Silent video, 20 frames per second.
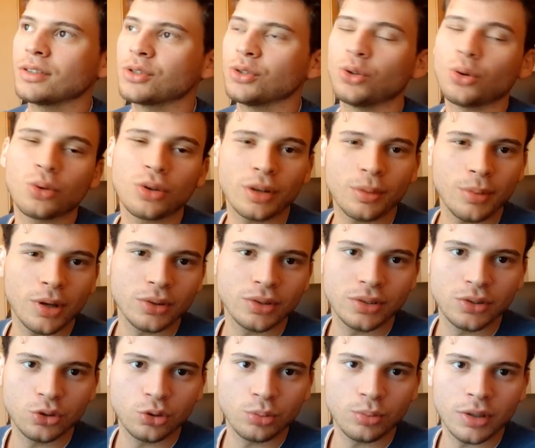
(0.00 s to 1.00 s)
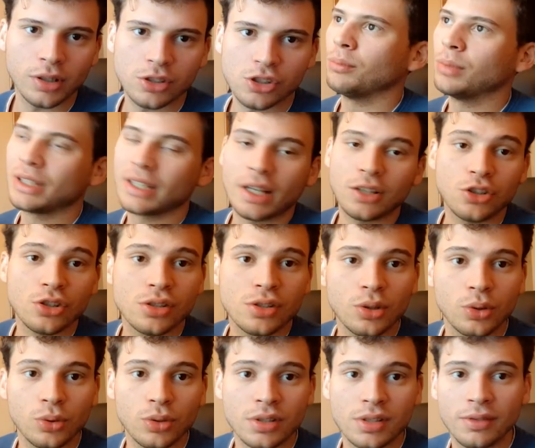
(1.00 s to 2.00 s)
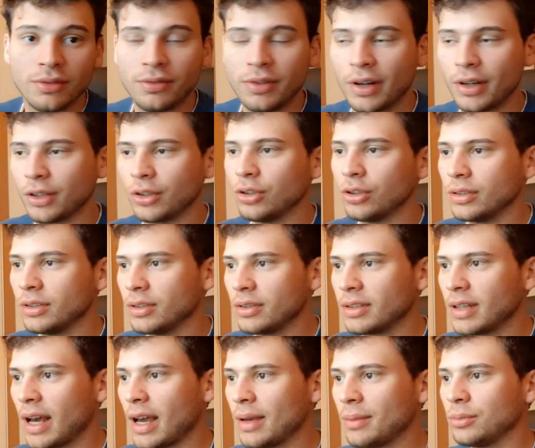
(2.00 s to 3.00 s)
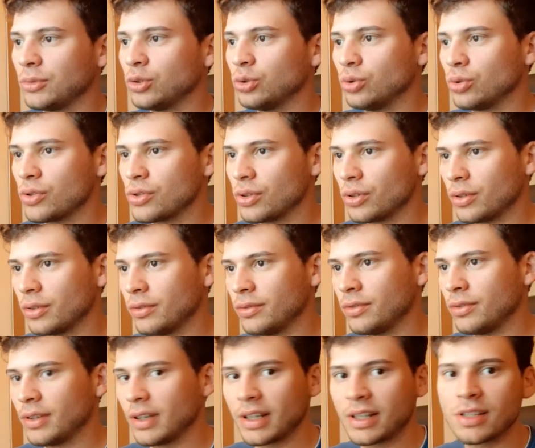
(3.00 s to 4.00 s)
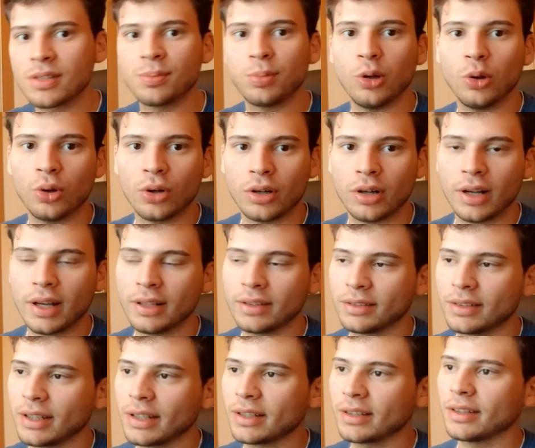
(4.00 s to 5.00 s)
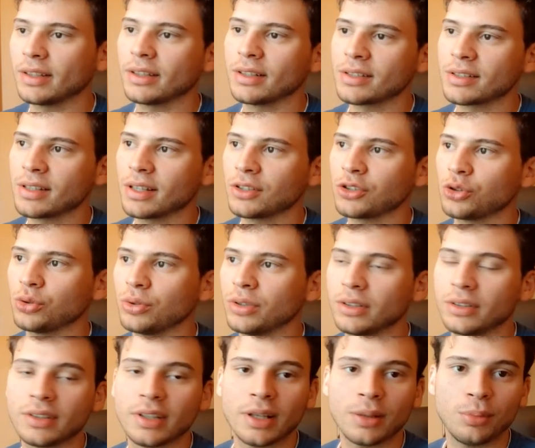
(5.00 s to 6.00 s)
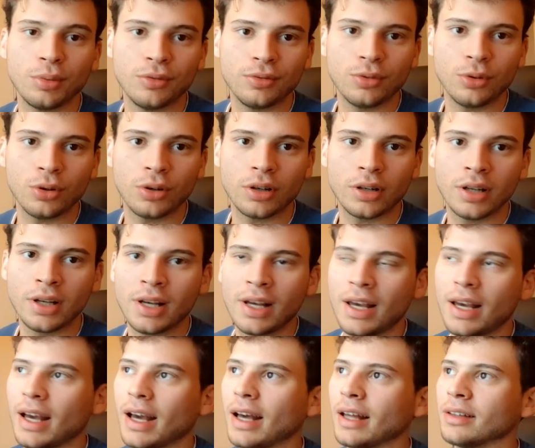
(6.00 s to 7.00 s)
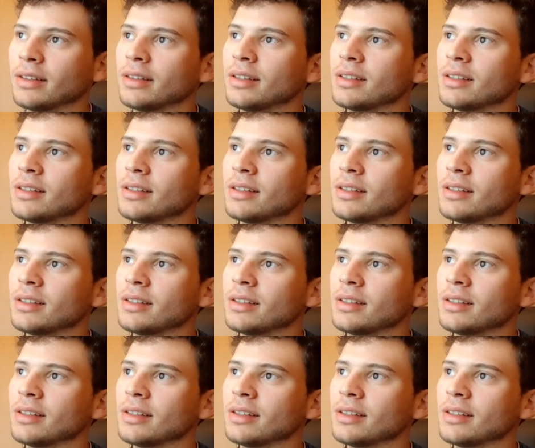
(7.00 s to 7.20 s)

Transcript: So don't worry about it too much. But yeah, just know it's a very good time to sort of explore and take things that you didn't take before. And